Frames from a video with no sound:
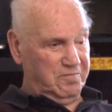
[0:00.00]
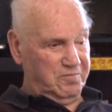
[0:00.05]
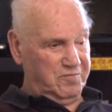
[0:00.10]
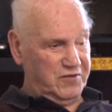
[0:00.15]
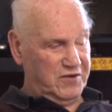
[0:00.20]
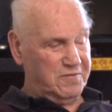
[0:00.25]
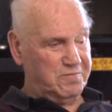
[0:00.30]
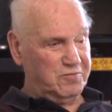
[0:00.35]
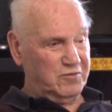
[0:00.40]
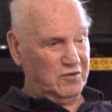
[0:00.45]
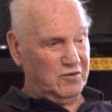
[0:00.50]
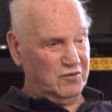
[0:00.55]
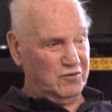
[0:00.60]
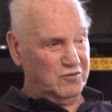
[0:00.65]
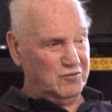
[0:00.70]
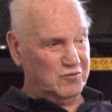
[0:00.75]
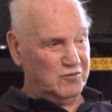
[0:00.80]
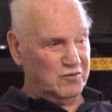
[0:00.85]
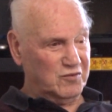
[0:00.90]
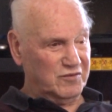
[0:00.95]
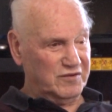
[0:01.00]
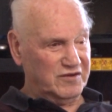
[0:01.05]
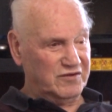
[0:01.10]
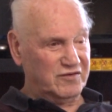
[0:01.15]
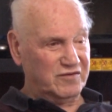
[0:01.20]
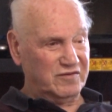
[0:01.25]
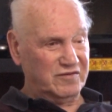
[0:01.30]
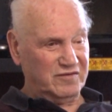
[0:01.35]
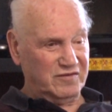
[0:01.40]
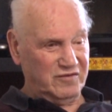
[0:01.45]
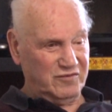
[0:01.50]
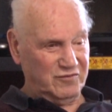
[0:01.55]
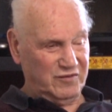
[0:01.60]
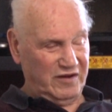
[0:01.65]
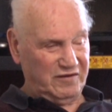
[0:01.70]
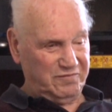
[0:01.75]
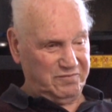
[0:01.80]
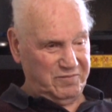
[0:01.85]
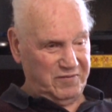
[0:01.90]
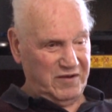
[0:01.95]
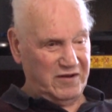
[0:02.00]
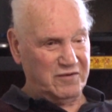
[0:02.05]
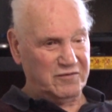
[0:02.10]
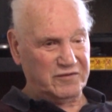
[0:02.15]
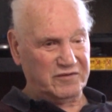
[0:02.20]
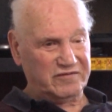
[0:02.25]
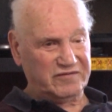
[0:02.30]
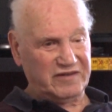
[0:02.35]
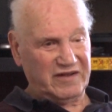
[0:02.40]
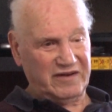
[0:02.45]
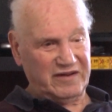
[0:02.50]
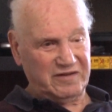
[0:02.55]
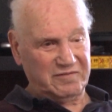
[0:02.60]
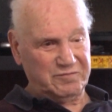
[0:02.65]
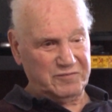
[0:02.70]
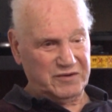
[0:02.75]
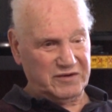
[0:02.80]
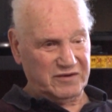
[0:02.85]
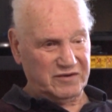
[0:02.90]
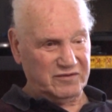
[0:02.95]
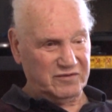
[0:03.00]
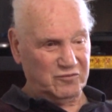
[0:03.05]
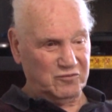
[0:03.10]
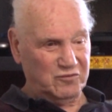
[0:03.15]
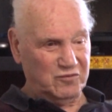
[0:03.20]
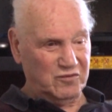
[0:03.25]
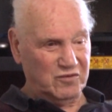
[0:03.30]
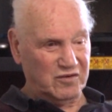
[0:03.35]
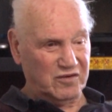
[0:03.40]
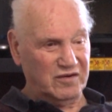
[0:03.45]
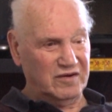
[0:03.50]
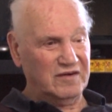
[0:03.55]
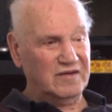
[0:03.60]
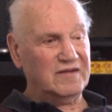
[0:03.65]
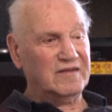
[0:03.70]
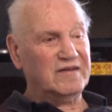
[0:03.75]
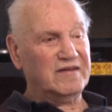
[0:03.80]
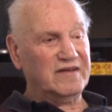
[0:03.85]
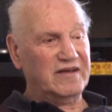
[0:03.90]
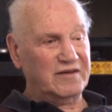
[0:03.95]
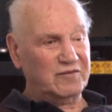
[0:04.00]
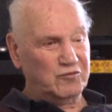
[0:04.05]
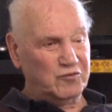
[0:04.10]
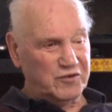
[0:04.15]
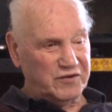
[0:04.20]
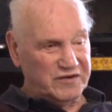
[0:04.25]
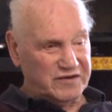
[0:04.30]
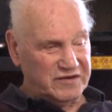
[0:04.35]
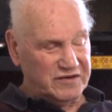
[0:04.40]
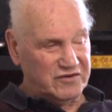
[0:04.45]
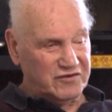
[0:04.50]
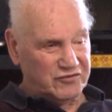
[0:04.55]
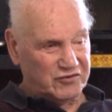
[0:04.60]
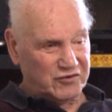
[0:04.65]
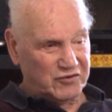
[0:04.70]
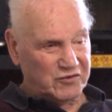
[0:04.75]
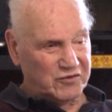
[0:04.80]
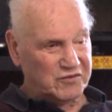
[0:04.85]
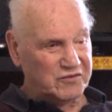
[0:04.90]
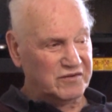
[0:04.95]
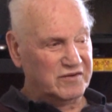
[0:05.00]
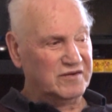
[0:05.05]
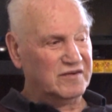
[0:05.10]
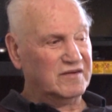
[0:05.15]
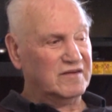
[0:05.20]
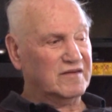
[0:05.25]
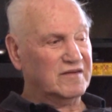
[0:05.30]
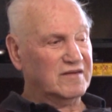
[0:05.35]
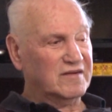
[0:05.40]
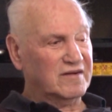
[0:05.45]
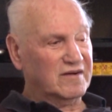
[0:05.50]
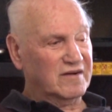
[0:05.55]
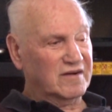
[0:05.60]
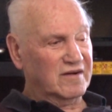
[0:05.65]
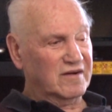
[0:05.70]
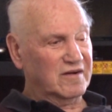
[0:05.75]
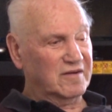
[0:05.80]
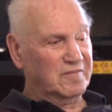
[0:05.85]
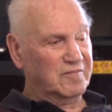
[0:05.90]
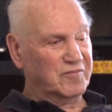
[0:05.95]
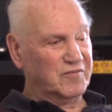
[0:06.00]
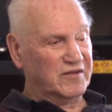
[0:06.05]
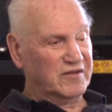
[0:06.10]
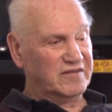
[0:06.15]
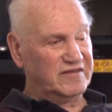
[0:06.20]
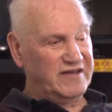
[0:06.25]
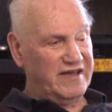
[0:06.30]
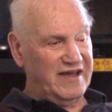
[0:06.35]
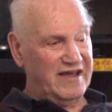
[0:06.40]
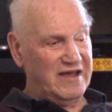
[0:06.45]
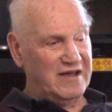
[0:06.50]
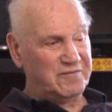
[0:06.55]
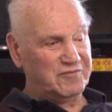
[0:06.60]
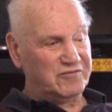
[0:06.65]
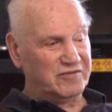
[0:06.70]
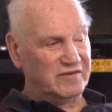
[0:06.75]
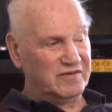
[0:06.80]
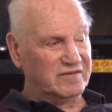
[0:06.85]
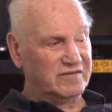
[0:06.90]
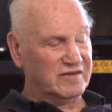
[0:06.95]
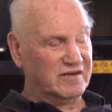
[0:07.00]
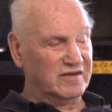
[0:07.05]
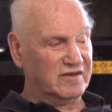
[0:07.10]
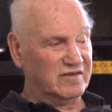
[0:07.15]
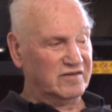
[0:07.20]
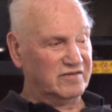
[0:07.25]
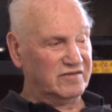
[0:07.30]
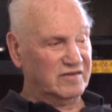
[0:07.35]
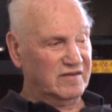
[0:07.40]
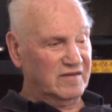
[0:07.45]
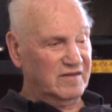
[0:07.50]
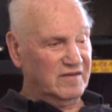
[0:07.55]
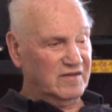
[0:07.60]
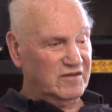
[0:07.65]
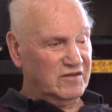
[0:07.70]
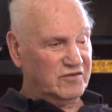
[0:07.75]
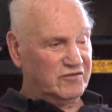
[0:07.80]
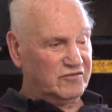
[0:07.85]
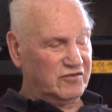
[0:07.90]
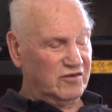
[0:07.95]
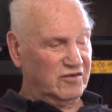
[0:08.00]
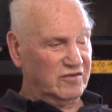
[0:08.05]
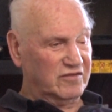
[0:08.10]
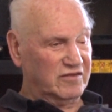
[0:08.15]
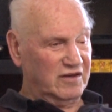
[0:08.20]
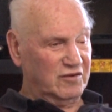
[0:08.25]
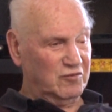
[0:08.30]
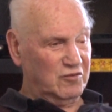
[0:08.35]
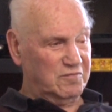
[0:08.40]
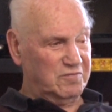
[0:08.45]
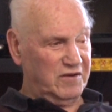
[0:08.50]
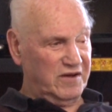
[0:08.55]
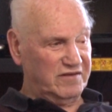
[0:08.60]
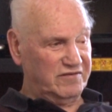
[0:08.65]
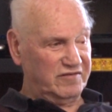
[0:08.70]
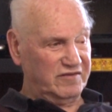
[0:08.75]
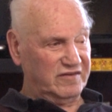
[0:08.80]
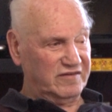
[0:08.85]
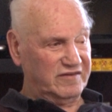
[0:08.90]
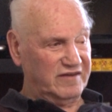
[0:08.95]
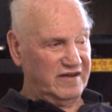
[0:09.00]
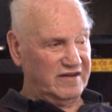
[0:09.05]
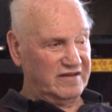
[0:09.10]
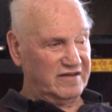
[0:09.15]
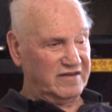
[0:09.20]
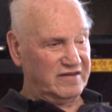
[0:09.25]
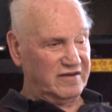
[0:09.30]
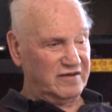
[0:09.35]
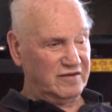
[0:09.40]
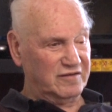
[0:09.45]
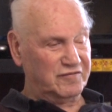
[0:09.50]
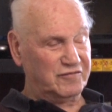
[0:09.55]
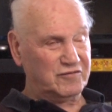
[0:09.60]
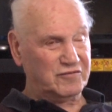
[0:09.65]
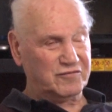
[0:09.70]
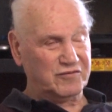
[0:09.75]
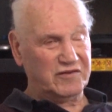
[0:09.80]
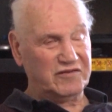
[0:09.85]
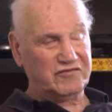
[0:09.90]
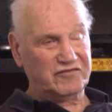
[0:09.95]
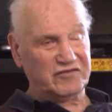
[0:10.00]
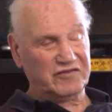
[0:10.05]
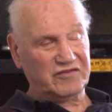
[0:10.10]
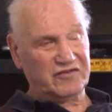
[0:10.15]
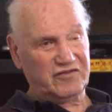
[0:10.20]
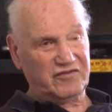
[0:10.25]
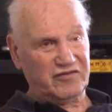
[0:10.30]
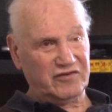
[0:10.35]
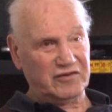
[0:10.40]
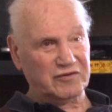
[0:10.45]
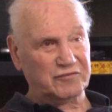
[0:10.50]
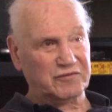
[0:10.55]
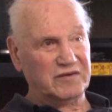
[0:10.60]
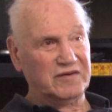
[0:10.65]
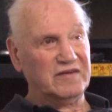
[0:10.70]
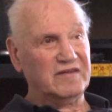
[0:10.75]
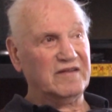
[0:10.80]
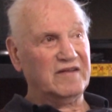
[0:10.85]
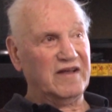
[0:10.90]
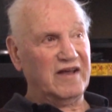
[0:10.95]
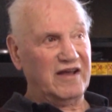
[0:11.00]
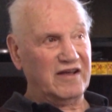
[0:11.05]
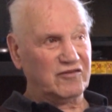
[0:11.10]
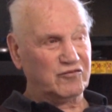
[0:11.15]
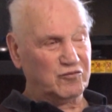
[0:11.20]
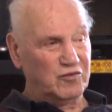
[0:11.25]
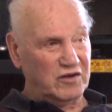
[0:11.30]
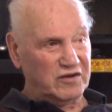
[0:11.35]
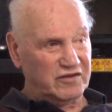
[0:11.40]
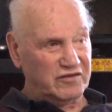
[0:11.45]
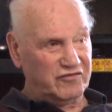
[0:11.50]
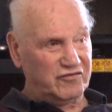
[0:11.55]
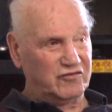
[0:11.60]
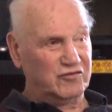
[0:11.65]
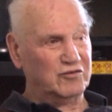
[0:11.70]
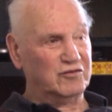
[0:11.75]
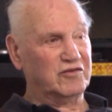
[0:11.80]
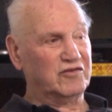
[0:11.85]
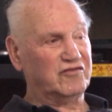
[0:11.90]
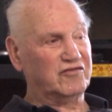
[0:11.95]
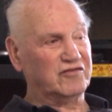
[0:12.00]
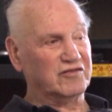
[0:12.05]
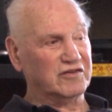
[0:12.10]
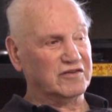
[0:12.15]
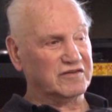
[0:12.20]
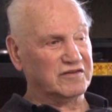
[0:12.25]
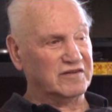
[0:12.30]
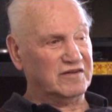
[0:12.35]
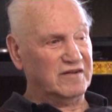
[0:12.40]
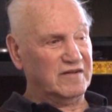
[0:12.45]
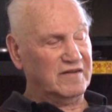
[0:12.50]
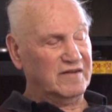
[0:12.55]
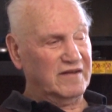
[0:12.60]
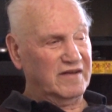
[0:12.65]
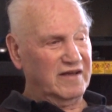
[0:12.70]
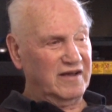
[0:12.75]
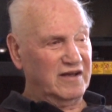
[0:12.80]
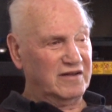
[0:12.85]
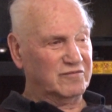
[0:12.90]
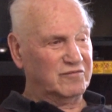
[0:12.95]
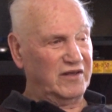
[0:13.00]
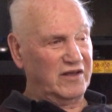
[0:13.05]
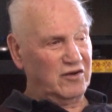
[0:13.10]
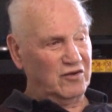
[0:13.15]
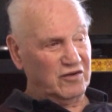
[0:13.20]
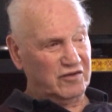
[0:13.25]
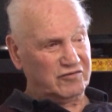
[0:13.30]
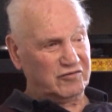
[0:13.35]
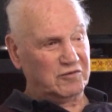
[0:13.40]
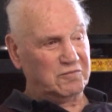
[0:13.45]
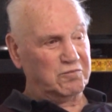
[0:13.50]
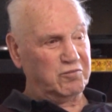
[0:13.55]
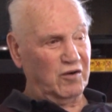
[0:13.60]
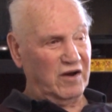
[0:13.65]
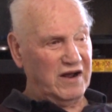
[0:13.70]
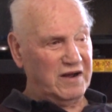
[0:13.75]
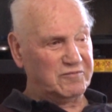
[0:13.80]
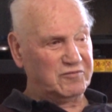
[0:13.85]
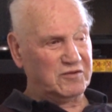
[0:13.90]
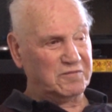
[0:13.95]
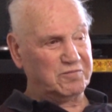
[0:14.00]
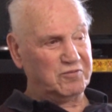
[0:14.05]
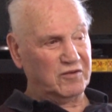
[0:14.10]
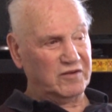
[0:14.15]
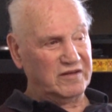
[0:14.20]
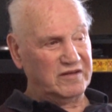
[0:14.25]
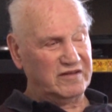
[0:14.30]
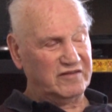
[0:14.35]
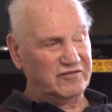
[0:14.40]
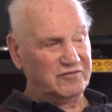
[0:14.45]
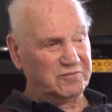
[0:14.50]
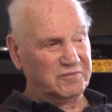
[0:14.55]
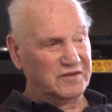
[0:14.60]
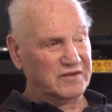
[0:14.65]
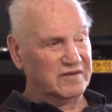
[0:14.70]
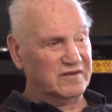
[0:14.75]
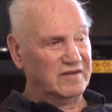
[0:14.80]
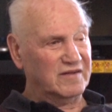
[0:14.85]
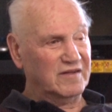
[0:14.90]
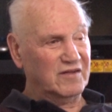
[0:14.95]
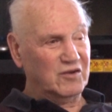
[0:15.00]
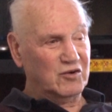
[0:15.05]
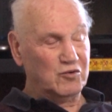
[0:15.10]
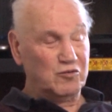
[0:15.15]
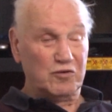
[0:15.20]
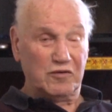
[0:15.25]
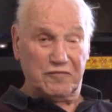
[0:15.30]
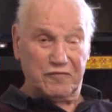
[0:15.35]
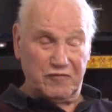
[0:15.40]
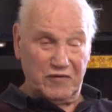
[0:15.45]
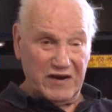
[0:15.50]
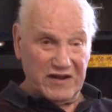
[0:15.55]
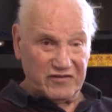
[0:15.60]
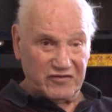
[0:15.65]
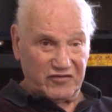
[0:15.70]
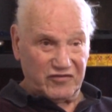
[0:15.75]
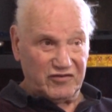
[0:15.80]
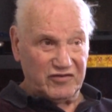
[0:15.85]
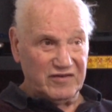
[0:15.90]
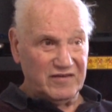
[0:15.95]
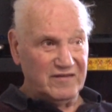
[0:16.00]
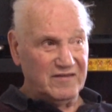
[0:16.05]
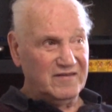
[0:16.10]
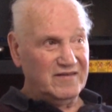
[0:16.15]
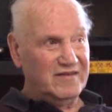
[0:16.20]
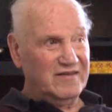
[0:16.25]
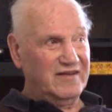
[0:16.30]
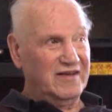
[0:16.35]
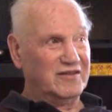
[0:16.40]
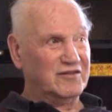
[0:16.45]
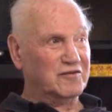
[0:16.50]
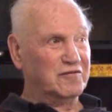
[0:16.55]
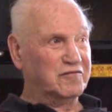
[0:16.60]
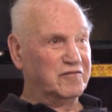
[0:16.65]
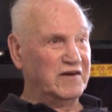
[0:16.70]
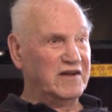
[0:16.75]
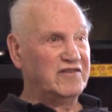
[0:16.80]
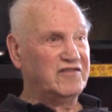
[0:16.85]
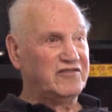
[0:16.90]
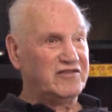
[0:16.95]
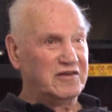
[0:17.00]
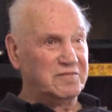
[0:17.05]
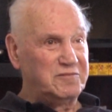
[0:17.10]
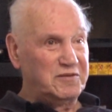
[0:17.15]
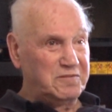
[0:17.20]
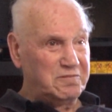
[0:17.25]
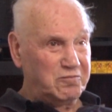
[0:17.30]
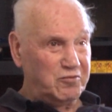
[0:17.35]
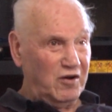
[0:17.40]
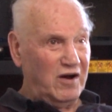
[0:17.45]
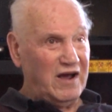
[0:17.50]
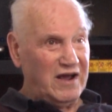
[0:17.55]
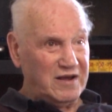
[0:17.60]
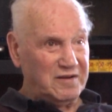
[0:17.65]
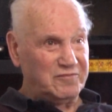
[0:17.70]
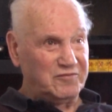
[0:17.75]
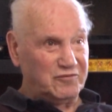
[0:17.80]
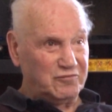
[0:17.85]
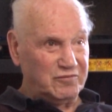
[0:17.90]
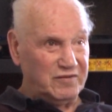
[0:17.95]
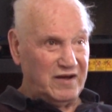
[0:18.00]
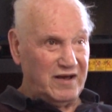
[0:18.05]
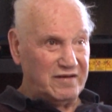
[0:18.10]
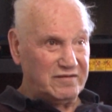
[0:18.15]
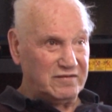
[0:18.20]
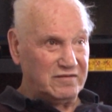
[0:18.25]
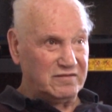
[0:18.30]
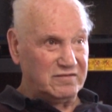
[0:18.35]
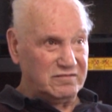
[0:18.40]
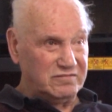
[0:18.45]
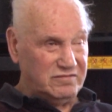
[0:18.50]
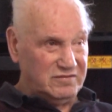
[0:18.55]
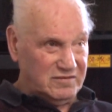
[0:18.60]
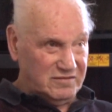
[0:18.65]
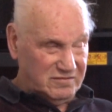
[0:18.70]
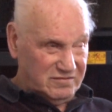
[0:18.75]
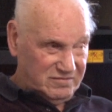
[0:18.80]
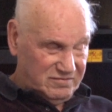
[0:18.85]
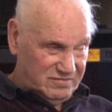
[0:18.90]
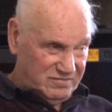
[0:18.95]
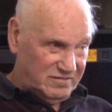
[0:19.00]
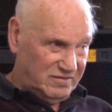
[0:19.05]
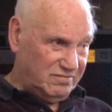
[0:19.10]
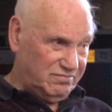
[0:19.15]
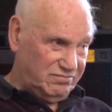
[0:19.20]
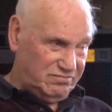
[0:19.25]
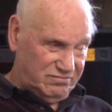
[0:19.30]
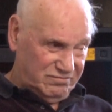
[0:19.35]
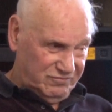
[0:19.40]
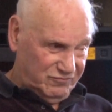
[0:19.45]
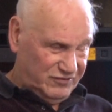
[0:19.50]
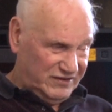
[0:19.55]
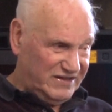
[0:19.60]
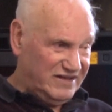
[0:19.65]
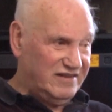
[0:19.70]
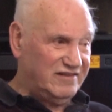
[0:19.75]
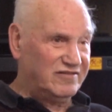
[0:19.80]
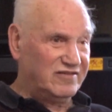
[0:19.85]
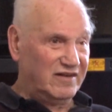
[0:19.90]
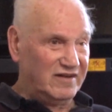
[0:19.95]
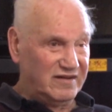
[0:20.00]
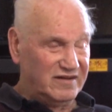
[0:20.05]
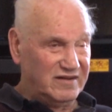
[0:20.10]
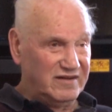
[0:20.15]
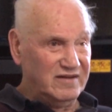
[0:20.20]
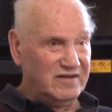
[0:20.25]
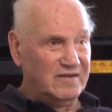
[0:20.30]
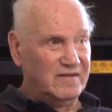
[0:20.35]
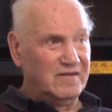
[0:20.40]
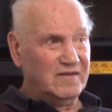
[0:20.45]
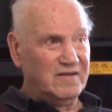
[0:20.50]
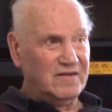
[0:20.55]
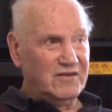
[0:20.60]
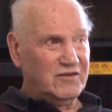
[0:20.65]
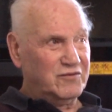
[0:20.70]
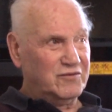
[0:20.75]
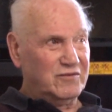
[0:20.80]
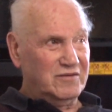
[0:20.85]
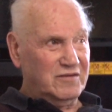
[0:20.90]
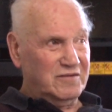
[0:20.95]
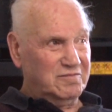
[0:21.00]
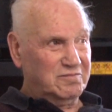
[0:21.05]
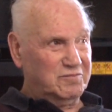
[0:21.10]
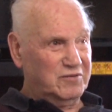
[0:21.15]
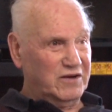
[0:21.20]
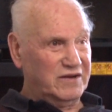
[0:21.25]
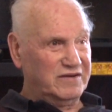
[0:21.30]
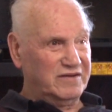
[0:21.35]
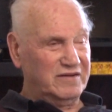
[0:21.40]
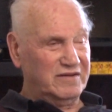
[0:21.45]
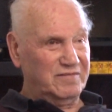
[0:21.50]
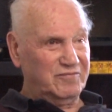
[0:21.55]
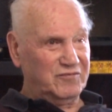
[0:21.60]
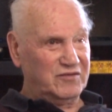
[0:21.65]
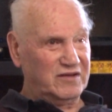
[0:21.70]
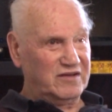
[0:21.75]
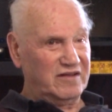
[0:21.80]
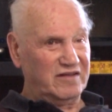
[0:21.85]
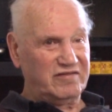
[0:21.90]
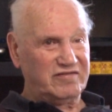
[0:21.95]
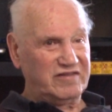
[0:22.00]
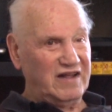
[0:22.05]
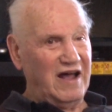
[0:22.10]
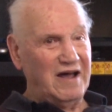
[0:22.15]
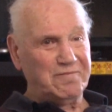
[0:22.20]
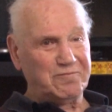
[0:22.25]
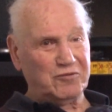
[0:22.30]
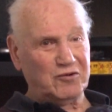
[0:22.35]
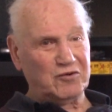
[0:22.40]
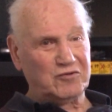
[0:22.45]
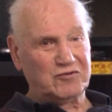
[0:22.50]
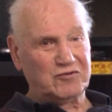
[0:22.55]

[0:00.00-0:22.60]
people who had parents that had been in the war and were interned in camps and things, so they were basically taking care of Christian children as well as Jewish children, and they also bribed the policemen who were French, and the French can be bribed rather easily, but the Gestapo